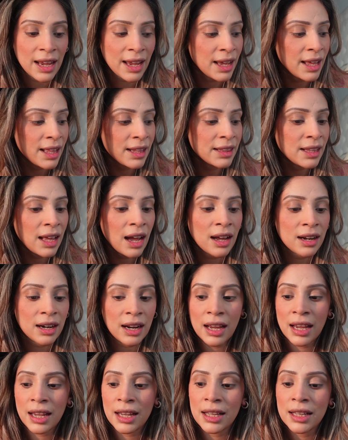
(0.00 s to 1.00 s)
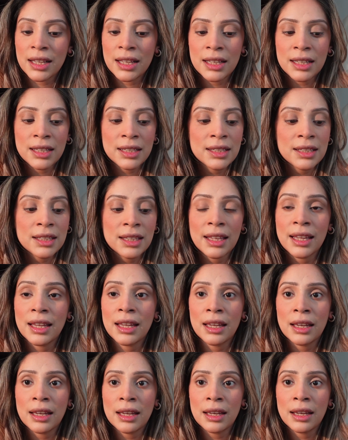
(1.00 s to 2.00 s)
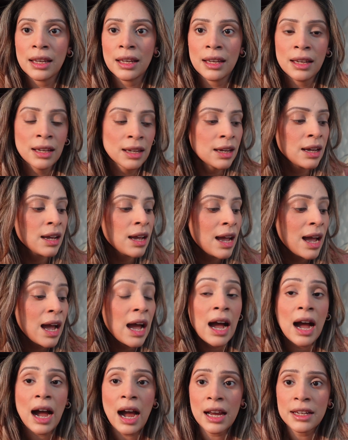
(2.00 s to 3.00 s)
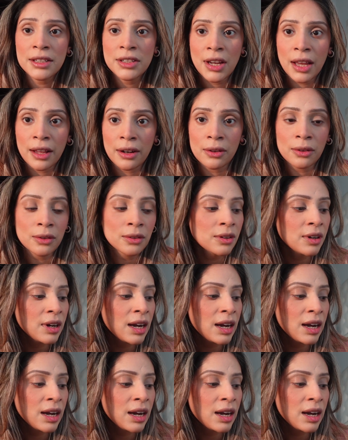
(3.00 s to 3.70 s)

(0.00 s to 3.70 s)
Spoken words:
and that is the eyeshadow.